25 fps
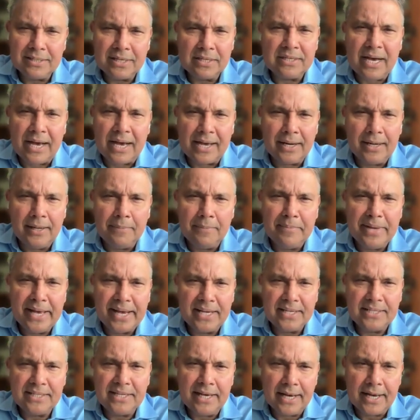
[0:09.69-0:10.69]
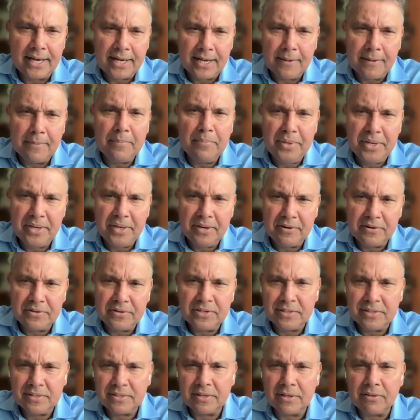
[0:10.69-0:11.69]
The title Megatech
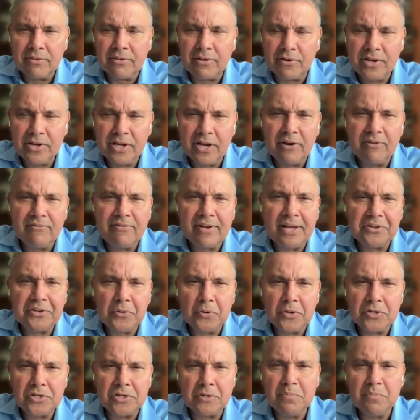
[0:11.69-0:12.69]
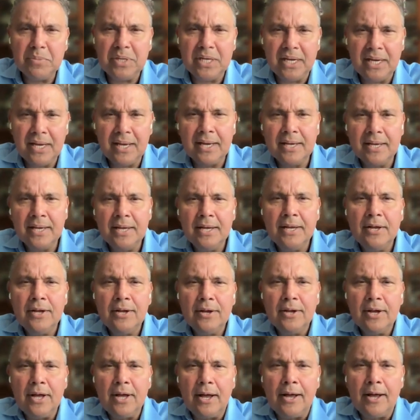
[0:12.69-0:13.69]
pierces the 30-year valuation peak
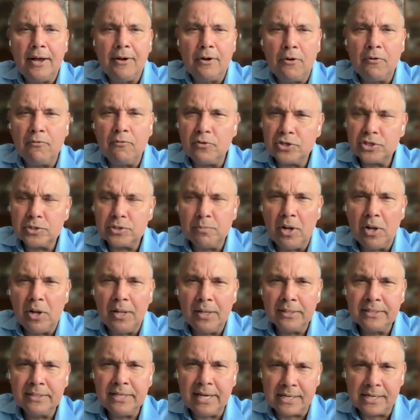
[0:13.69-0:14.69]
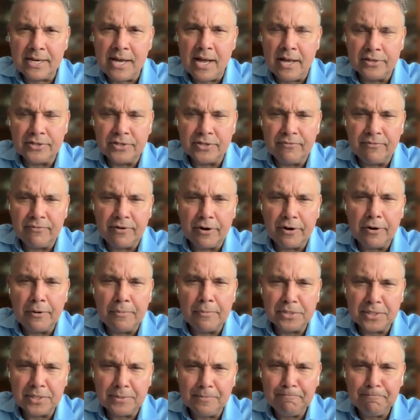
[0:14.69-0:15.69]
over small technology
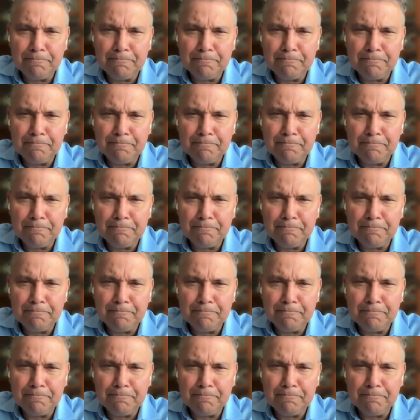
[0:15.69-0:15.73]
firms.